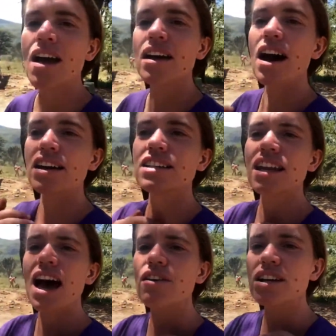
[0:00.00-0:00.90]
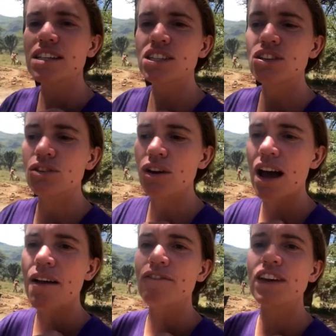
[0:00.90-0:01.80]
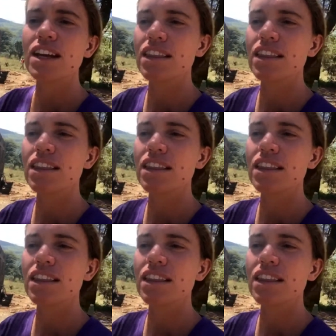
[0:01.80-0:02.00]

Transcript: God has allowed us to feed